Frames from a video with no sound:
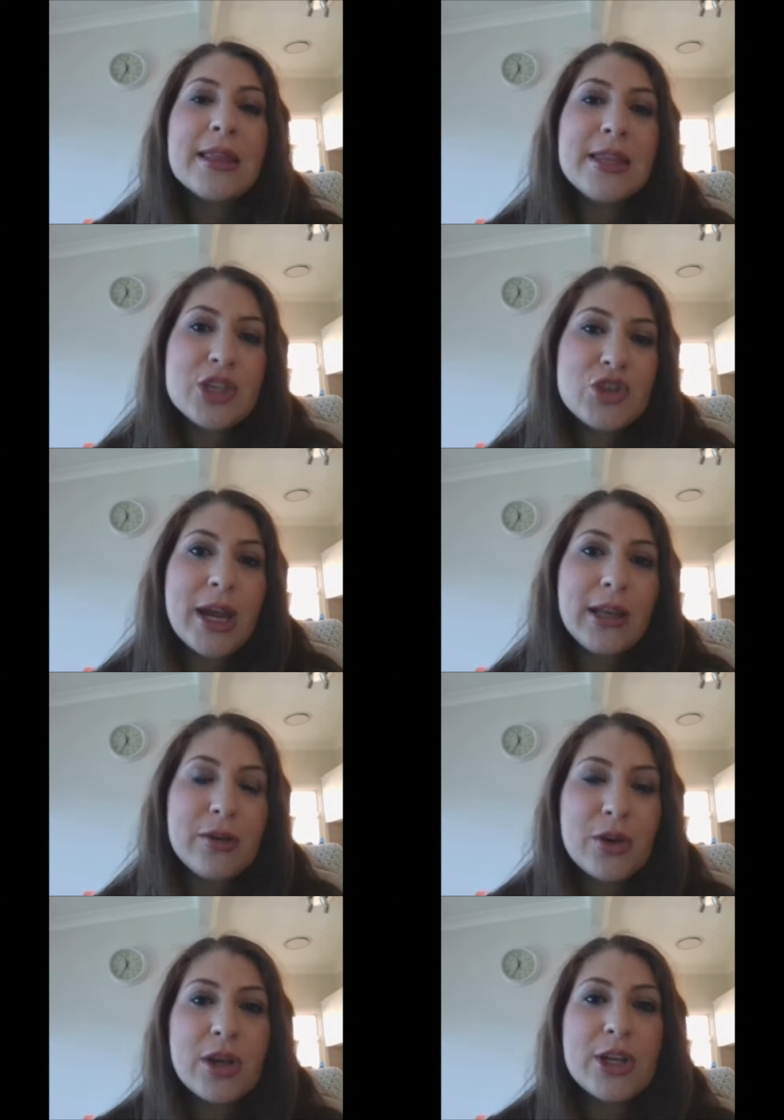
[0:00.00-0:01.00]
the
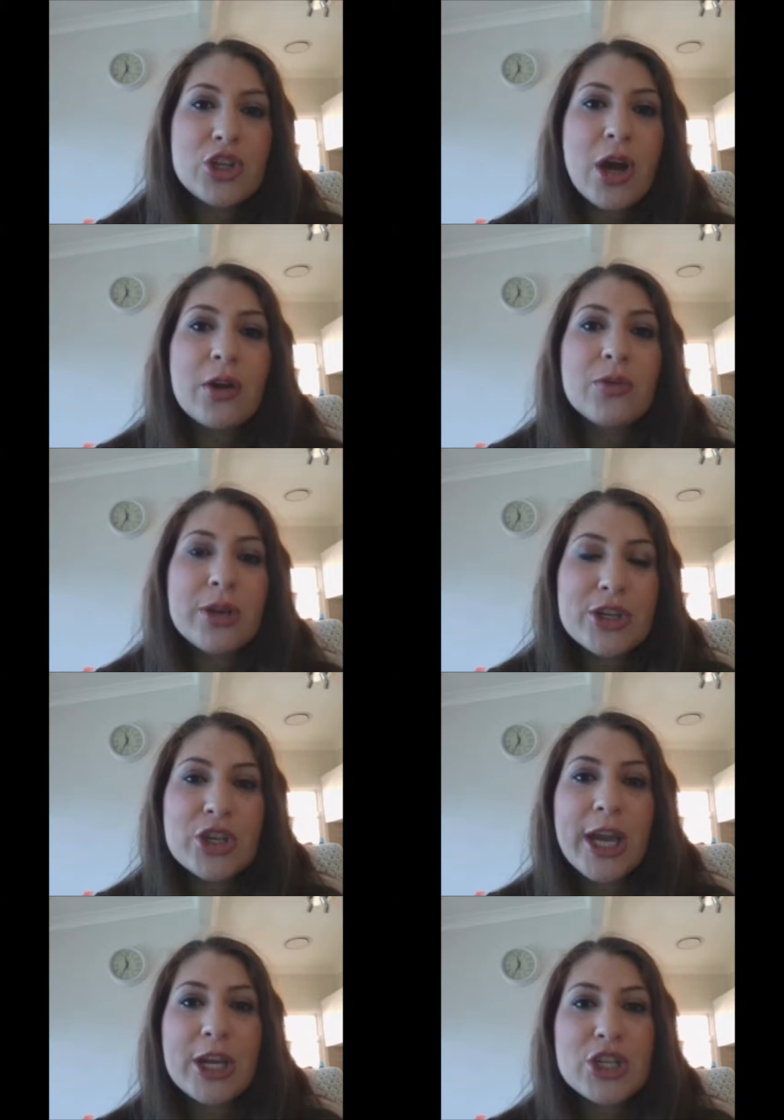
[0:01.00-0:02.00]
Australian early childhood
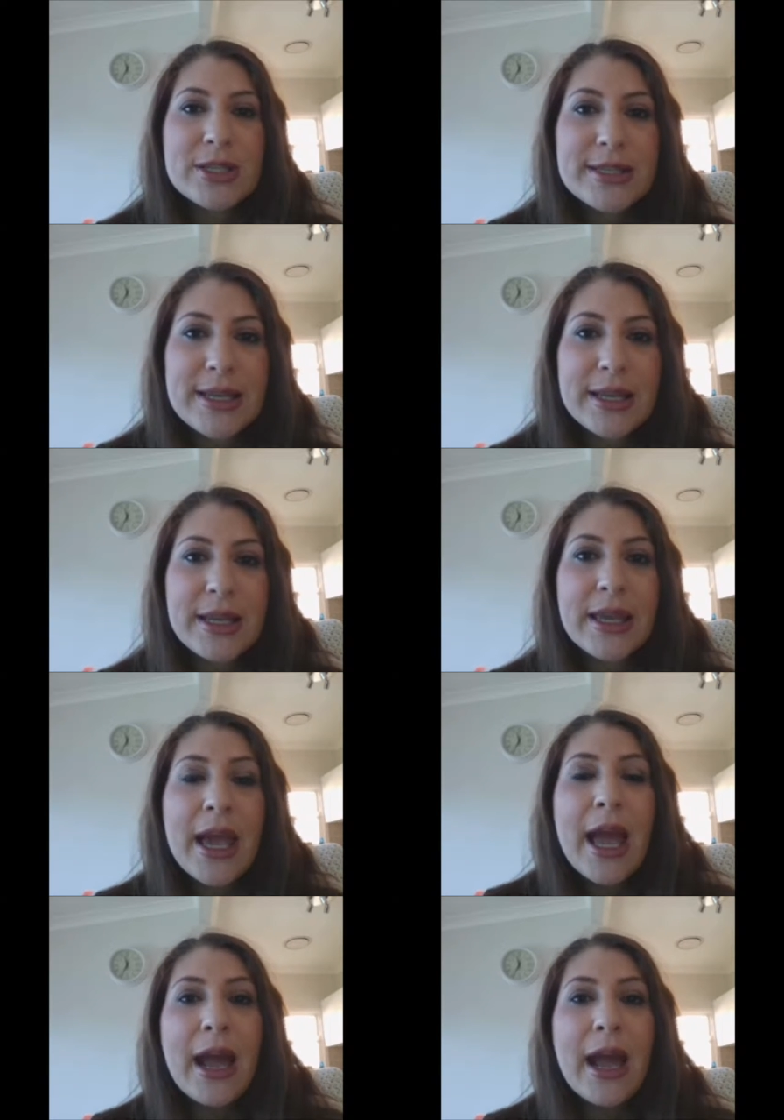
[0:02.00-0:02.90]
education setting,